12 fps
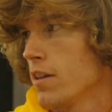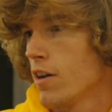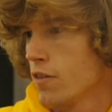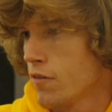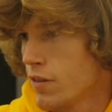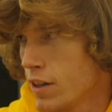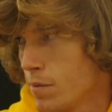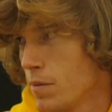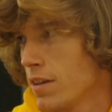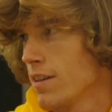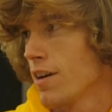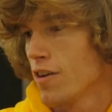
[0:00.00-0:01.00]
150 a
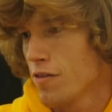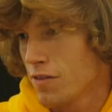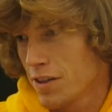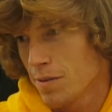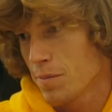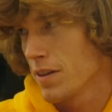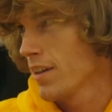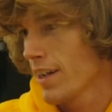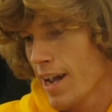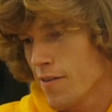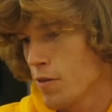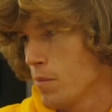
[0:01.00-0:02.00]
month, 150 a month,
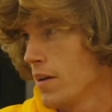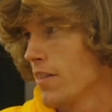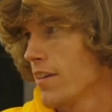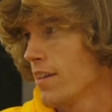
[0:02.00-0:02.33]
like every month.